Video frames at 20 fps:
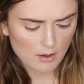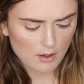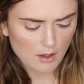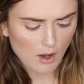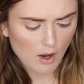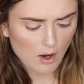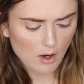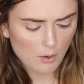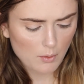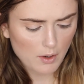
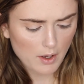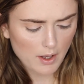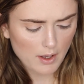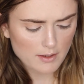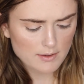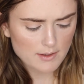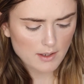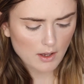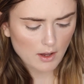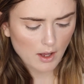Aqua
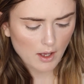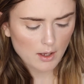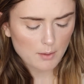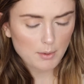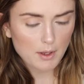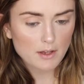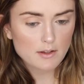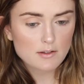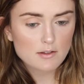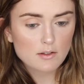XL eye
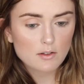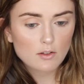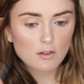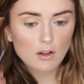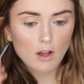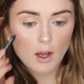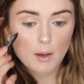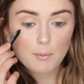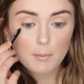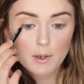
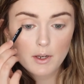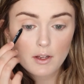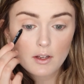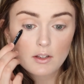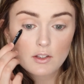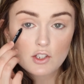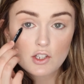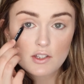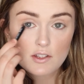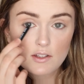pencil. I'm gonna
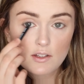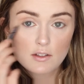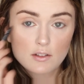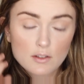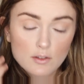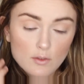just